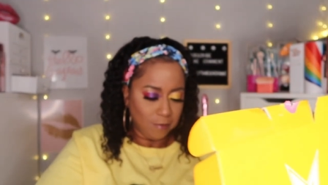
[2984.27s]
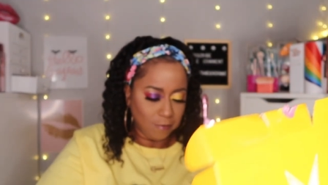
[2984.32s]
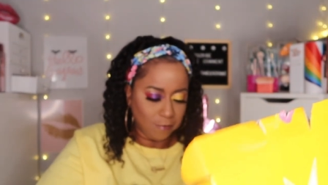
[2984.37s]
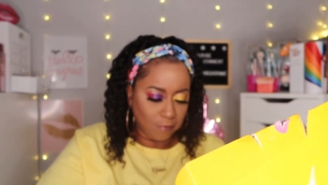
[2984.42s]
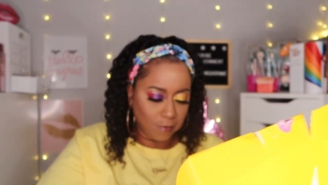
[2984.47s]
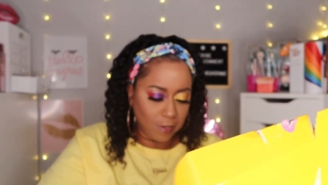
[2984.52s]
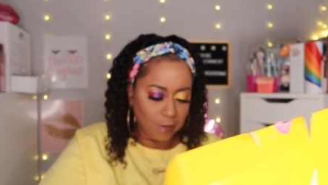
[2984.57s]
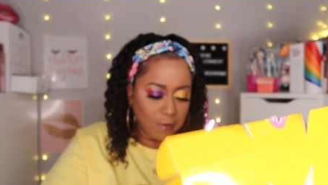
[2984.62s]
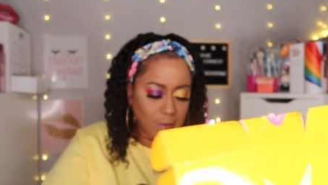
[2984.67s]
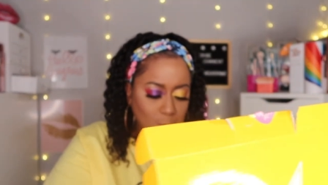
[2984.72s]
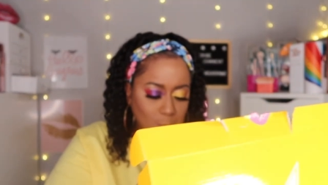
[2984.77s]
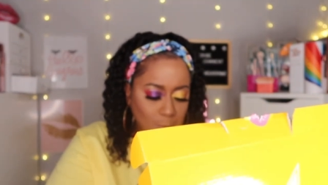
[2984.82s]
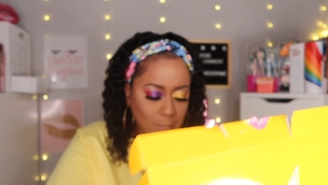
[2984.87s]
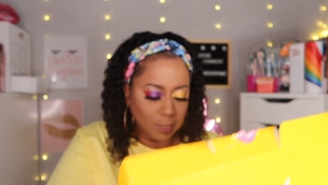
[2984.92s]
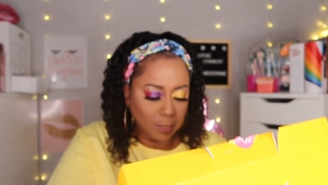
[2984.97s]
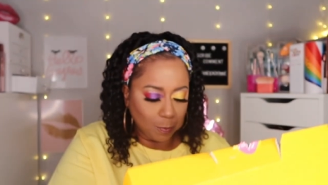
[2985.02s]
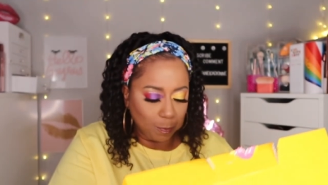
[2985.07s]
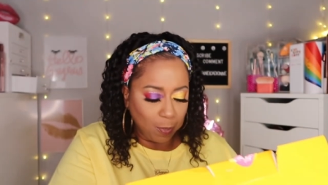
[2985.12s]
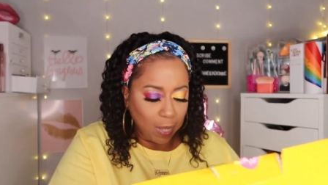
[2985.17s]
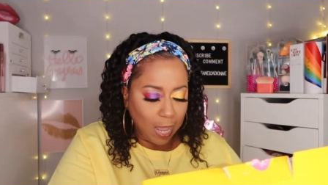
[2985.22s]
Very
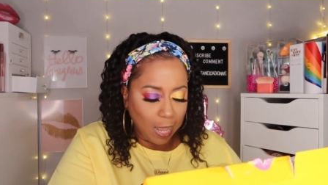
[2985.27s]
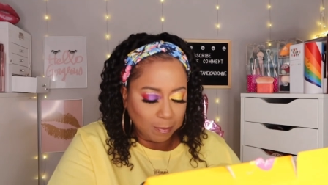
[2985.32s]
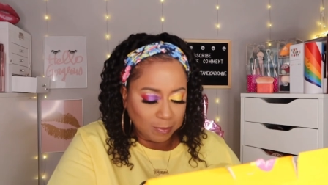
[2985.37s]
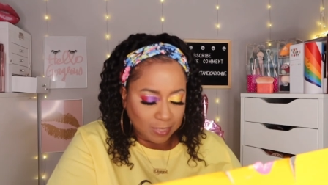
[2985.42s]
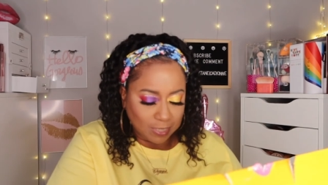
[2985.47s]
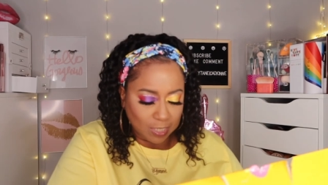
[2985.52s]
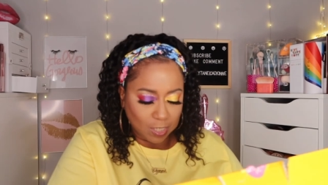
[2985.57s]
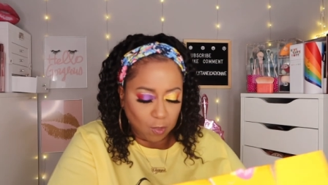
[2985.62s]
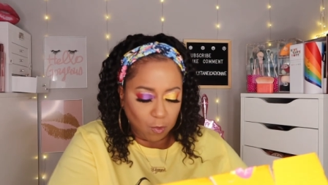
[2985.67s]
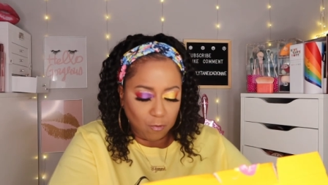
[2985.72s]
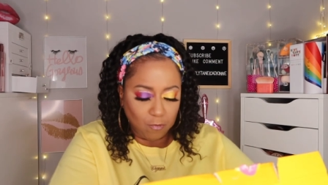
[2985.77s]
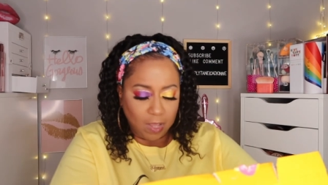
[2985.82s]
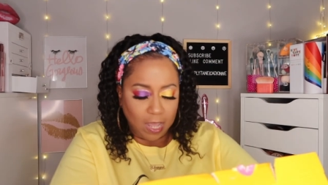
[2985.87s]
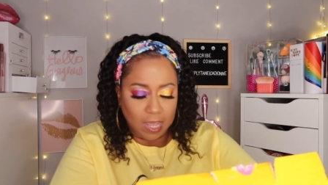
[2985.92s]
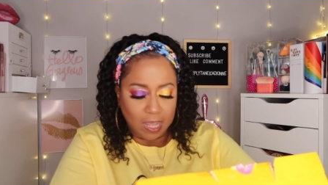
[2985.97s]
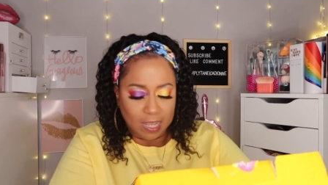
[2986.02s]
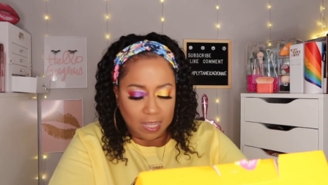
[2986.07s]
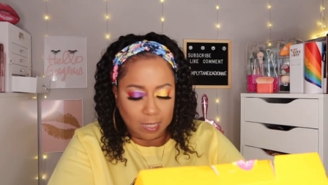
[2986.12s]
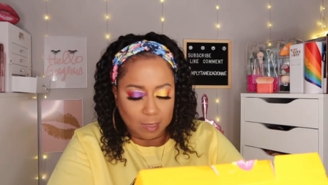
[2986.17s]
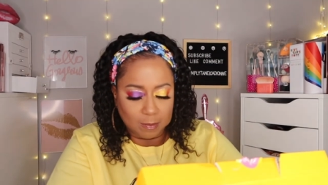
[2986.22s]
much popsicle
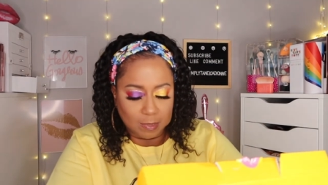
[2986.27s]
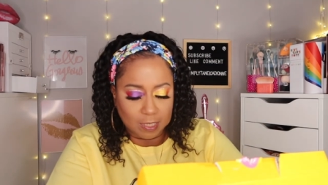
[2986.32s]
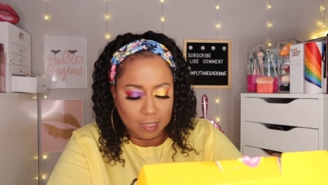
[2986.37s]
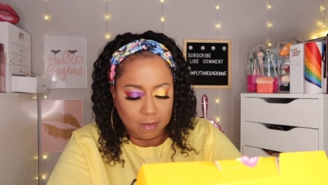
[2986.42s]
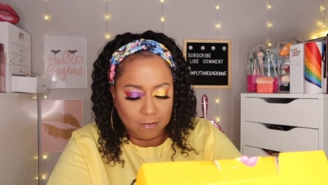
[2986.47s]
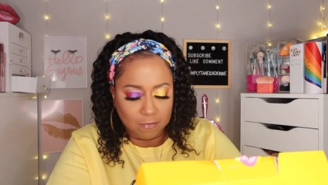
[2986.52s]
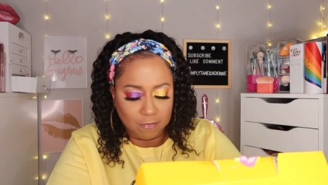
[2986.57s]
vibes.